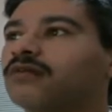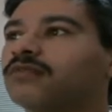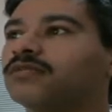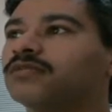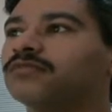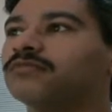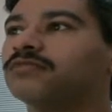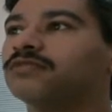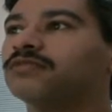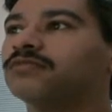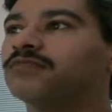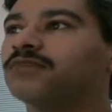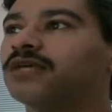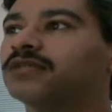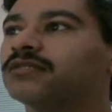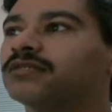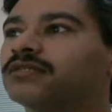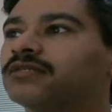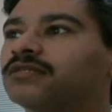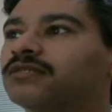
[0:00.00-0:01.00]
This just
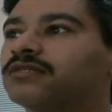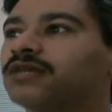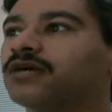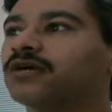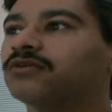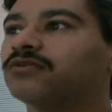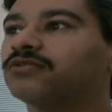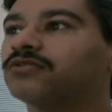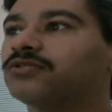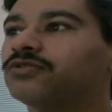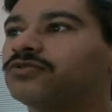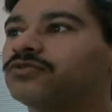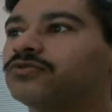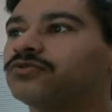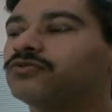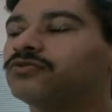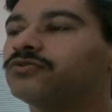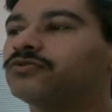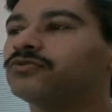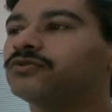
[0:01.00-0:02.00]
basically tells
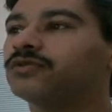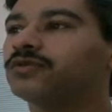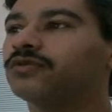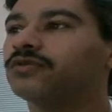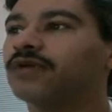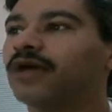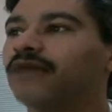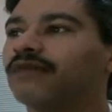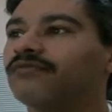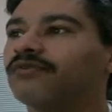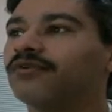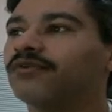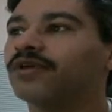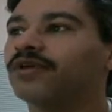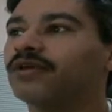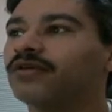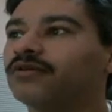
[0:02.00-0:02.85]
you have your